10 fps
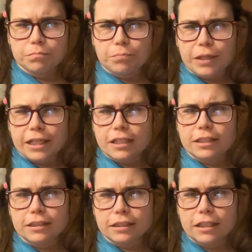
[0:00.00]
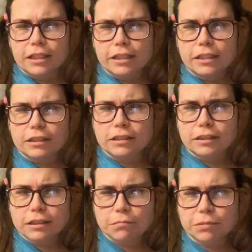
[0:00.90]
because
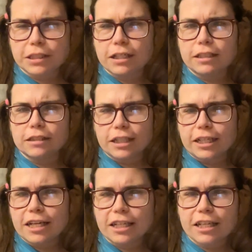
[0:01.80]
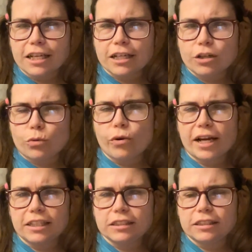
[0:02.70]
it can get
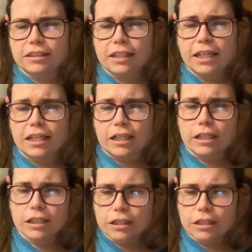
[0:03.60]
quite sticky.